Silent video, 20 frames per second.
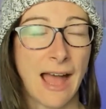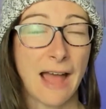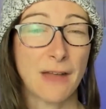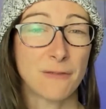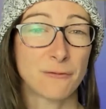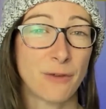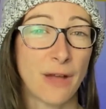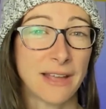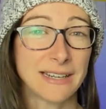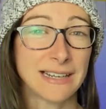
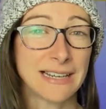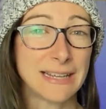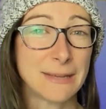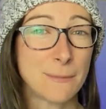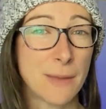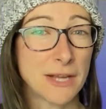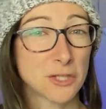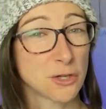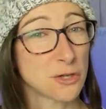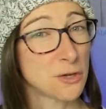And finally,
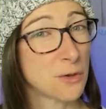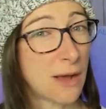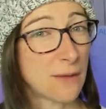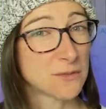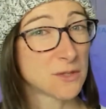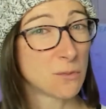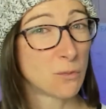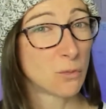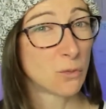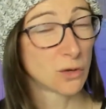make sure you
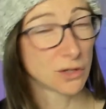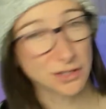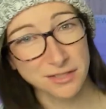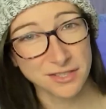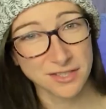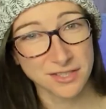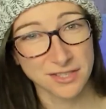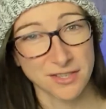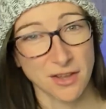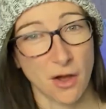have some
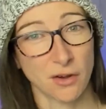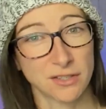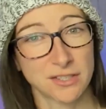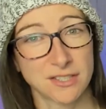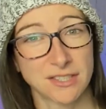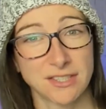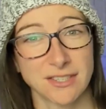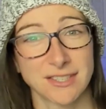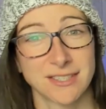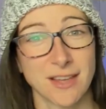woolen
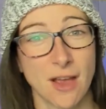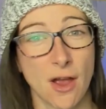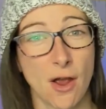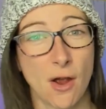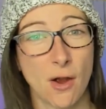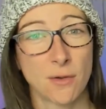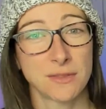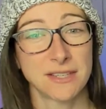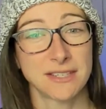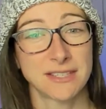socks.
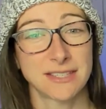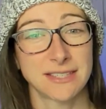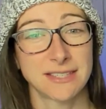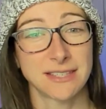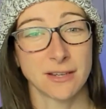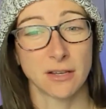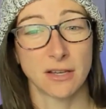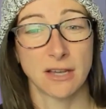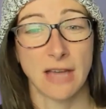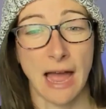So
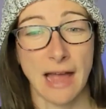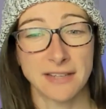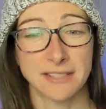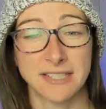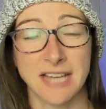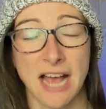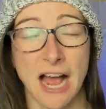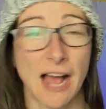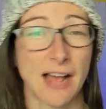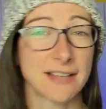this kind
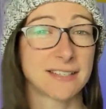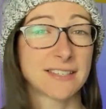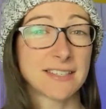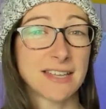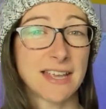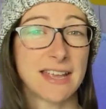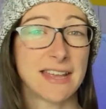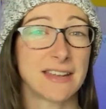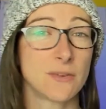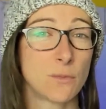of ties
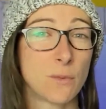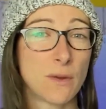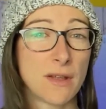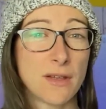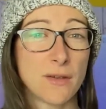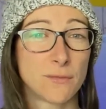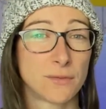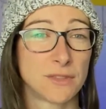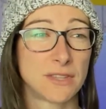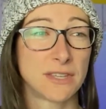in
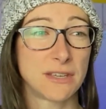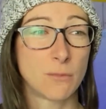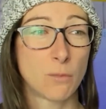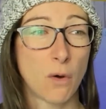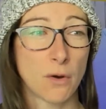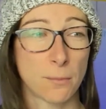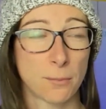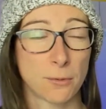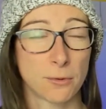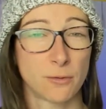with the
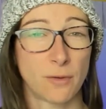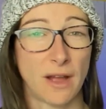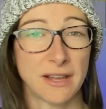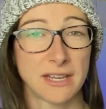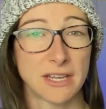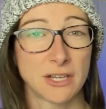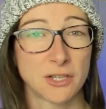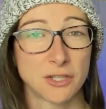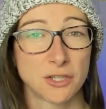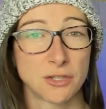waterproof
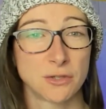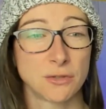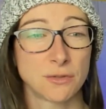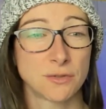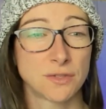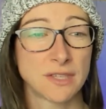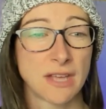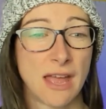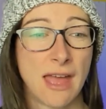hiking shoes.